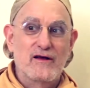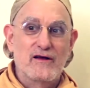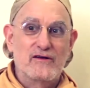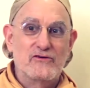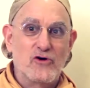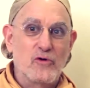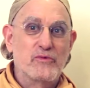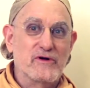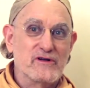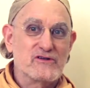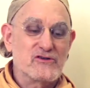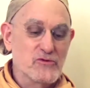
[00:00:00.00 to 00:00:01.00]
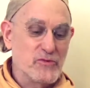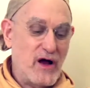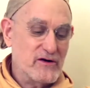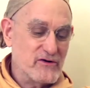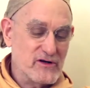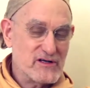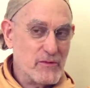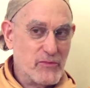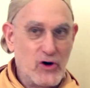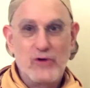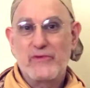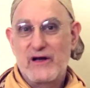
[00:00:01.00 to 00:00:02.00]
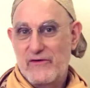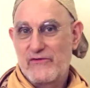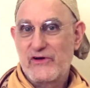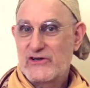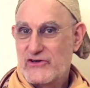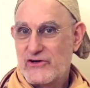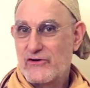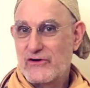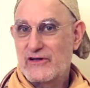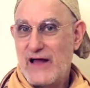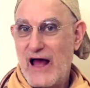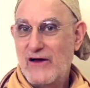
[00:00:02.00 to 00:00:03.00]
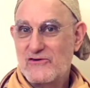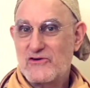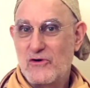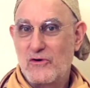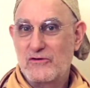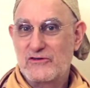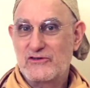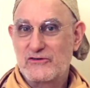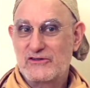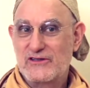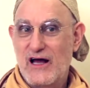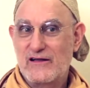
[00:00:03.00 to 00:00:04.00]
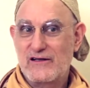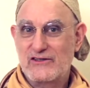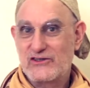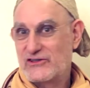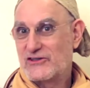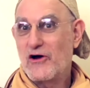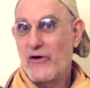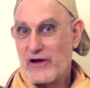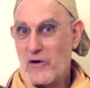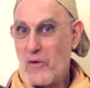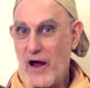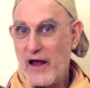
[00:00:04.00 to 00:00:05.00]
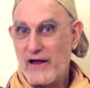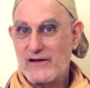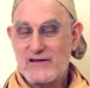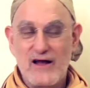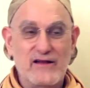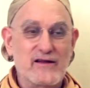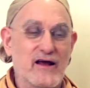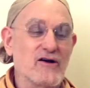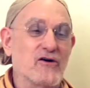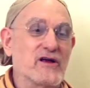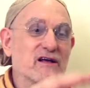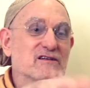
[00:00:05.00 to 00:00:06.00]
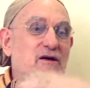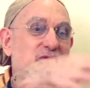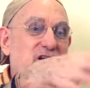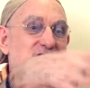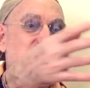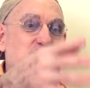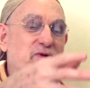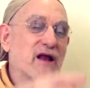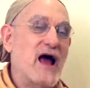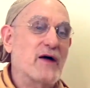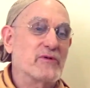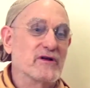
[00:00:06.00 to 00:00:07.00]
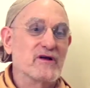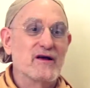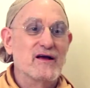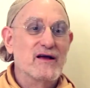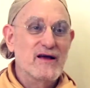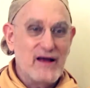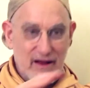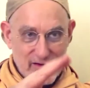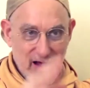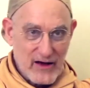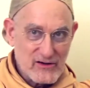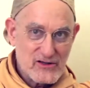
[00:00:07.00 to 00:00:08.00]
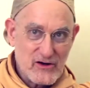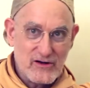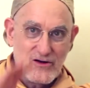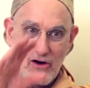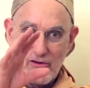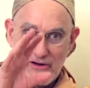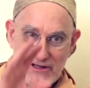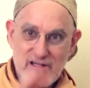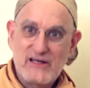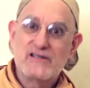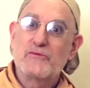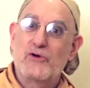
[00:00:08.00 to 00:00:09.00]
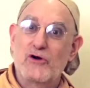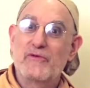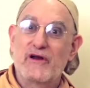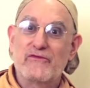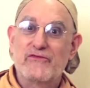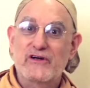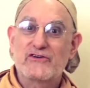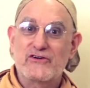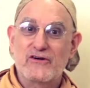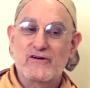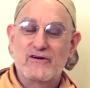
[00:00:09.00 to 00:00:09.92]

Subhadra is a permanent fixture in the household, so it's not that she's going away. It's not that, okay, something stupid happened and now it's going. No, she's a permanent fixture.